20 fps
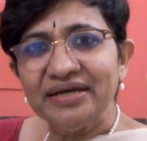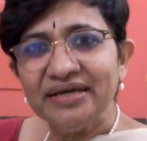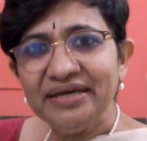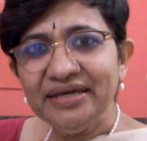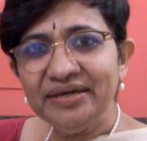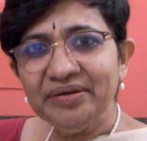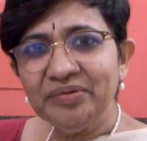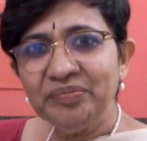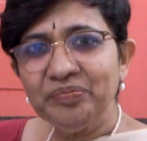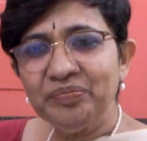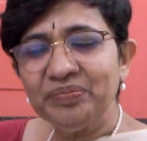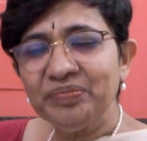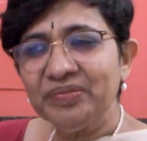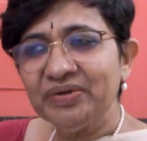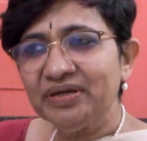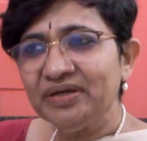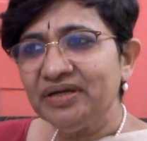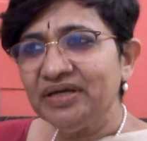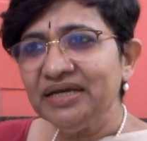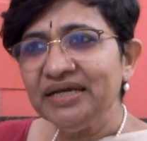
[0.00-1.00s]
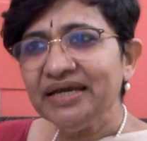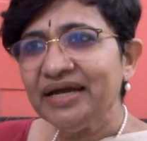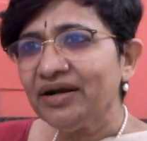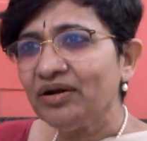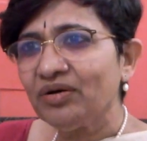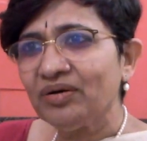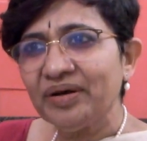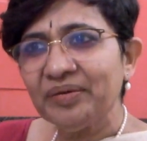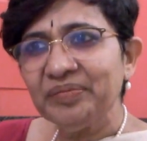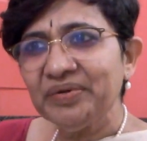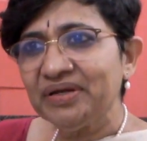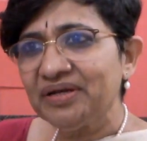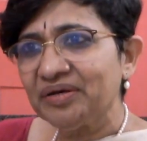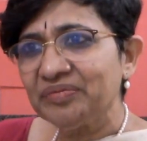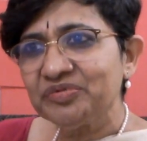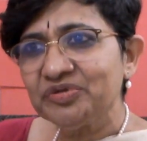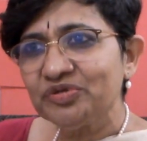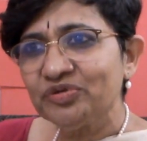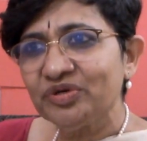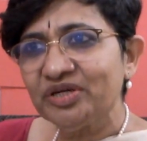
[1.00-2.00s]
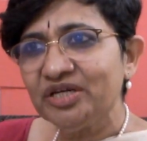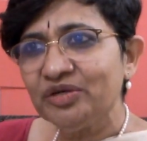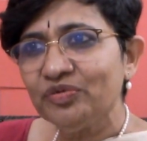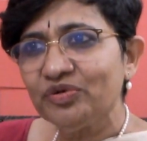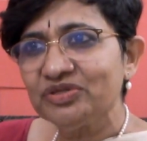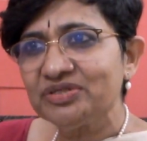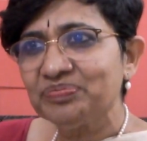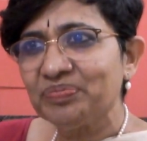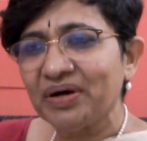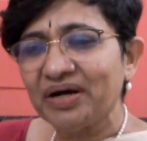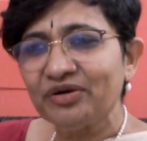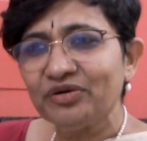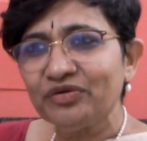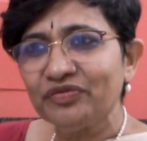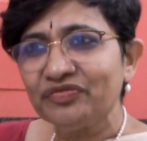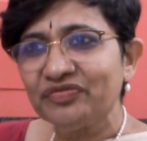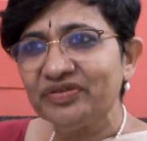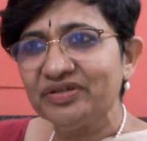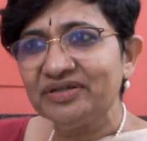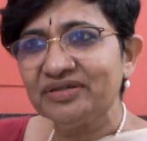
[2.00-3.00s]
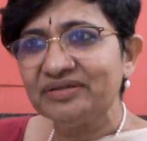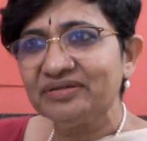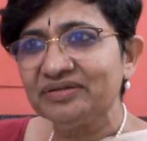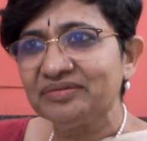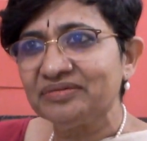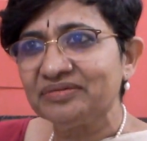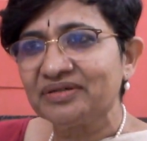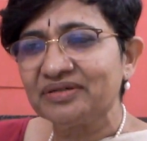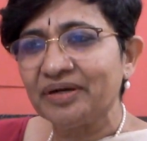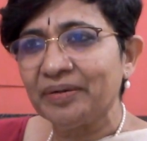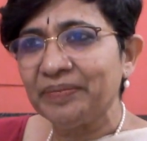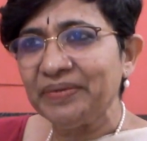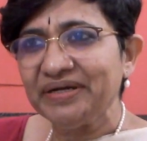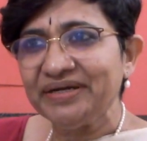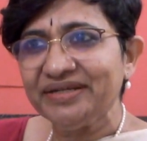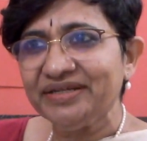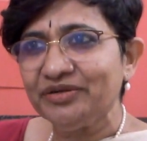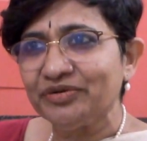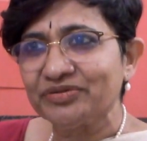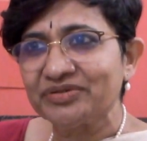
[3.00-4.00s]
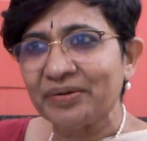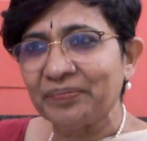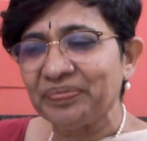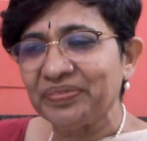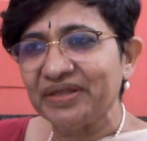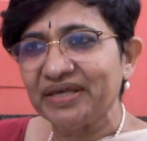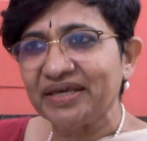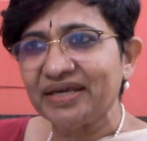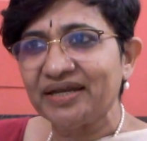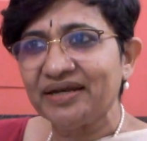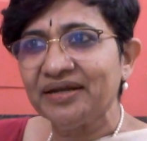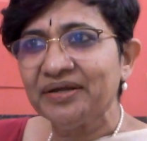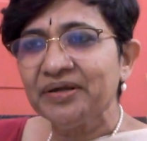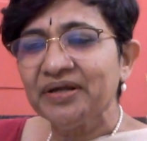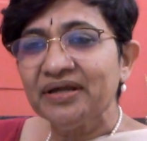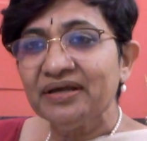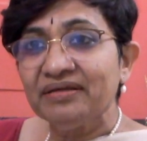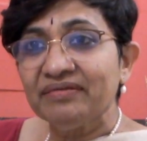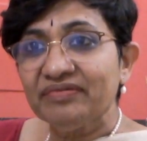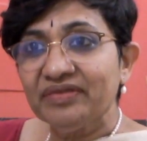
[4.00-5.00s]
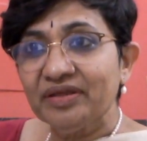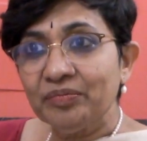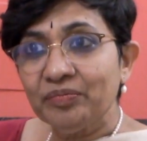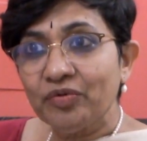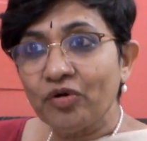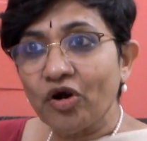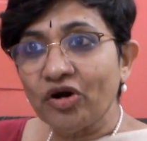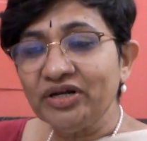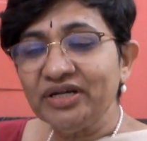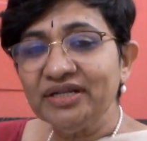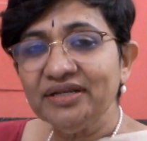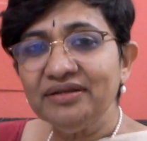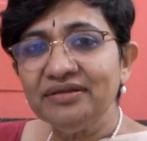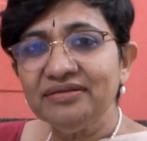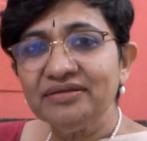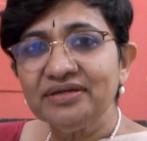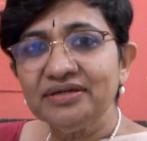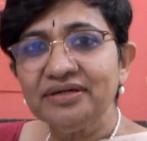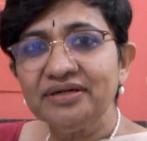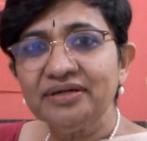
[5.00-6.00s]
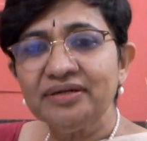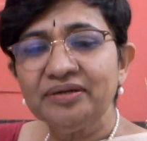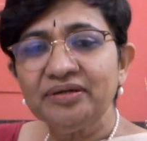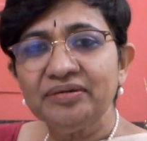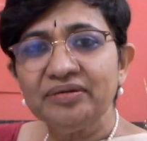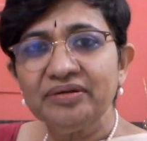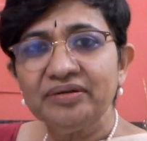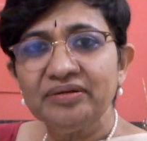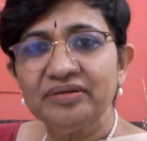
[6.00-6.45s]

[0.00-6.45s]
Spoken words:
I'm sure he was part of the committee or something, and they brought in the